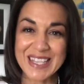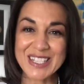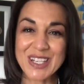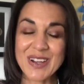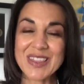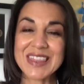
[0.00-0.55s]

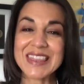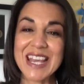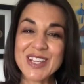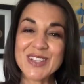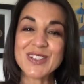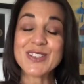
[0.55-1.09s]
so
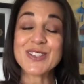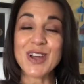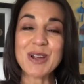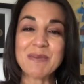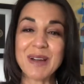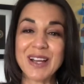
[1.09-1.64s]
thank you
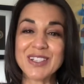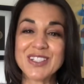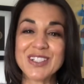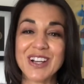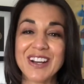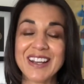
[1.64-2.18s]
so
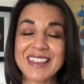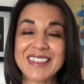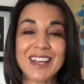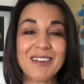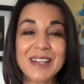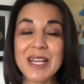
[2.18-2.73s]
much. I
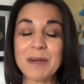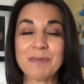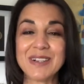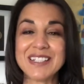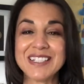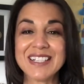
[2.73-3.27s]
thoroughly
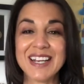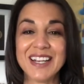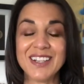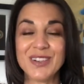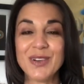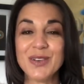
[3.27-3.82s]

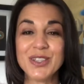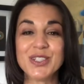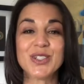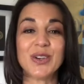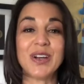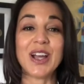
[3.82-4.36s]
appreciate all the
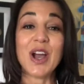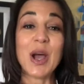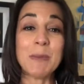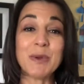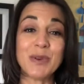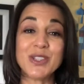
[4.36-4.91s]
joy. I
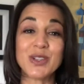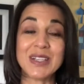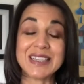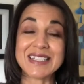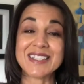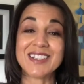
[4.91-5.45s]
hope you
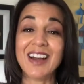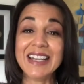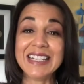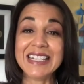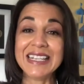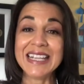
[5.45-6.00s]
enjoyed the
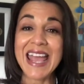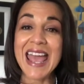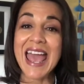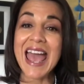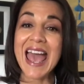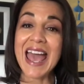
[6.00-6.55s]
styling
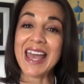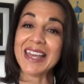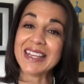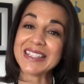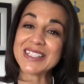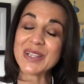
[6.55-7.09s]

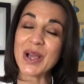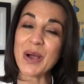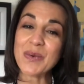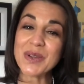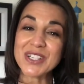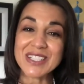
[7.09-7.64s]
and
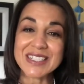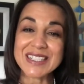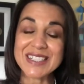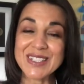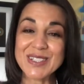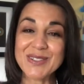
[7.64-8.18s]
we shall
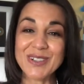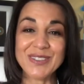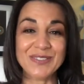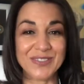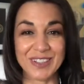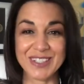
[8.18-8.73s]
see you all
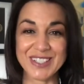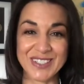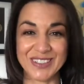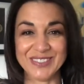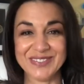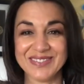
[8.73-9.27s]
very
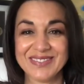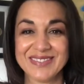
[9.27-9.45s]
soon.